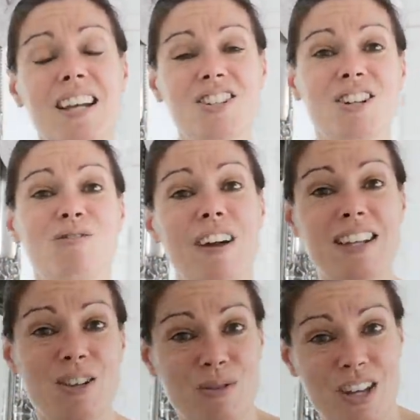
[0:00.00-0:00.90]
such a
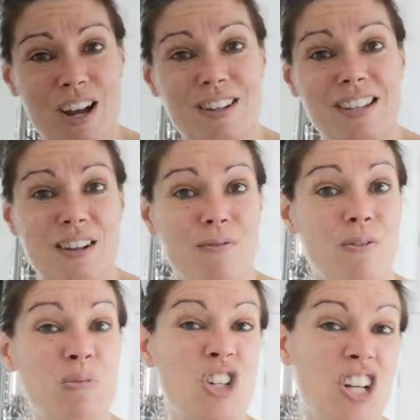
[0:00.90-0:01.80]
great alternative
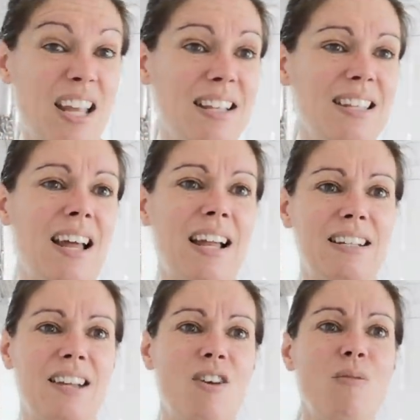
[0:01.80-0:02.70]
from jeans.
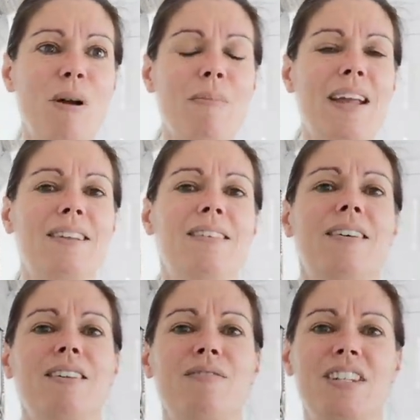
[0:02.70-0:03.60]
And on my Make
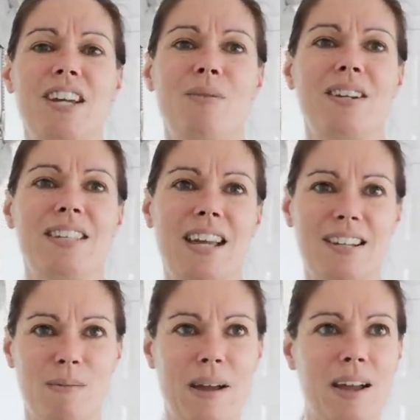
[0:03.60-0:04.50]
9 video, I
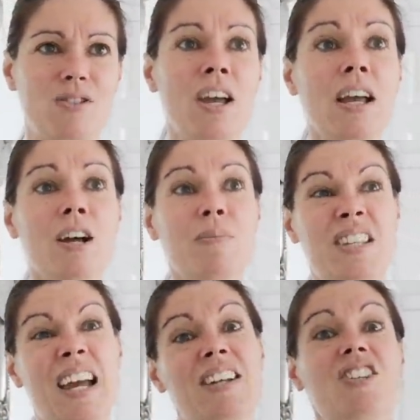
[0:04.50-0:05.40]
said about
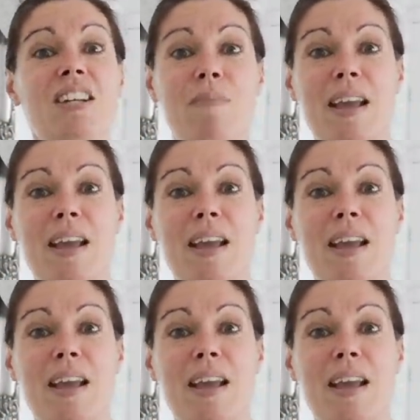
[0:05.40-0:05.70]
potentially